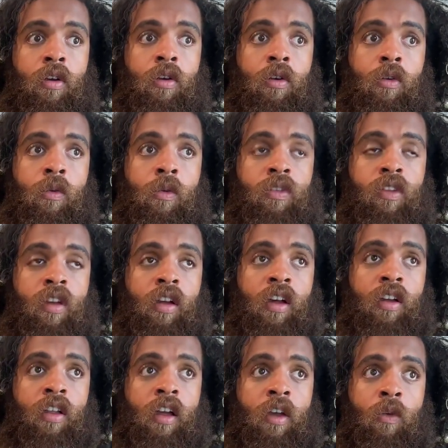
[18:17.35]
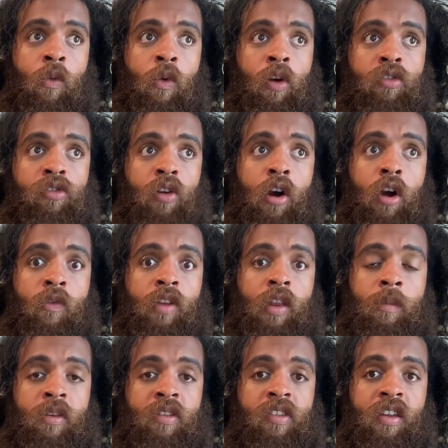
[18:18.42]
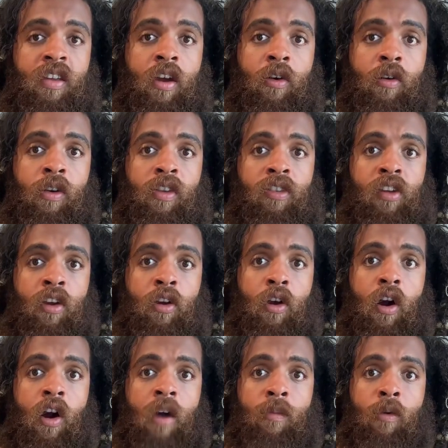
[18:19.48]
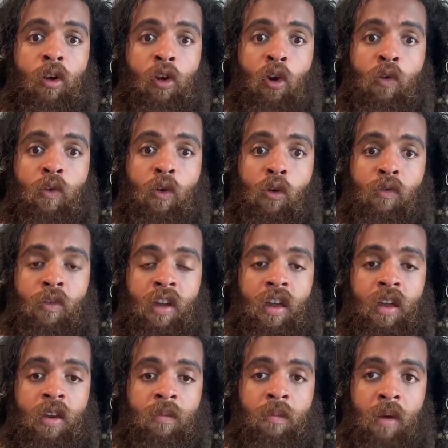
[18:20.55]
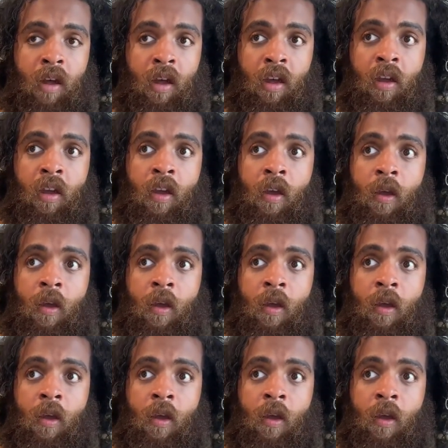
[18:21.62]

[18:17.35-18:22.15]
who was like working so hard for them, and see her just get out heartbroken over and over again by